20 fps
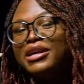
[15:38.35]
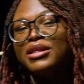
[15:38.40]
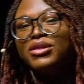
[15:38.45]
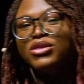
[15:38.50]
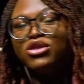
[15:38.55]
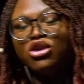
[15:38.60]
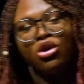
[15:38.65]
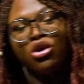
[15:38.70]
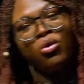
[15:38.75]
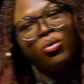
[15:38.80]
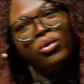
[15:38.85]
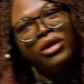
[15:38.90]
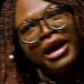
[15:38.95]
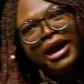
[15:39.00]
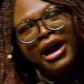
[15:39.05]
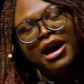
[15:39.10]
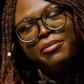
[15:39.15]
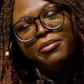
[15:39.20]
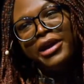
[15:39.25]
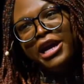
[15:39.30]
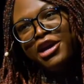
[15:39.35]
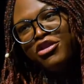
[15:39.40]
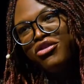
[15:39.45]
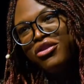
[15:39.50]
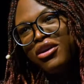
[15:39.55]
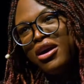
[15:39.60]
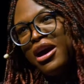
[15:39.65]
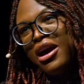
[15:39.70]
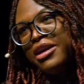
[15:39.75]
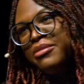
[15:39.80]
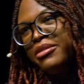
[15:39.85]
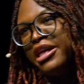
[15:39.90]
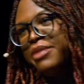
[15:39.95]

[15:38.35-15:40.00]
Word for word: And so when I had Patreon,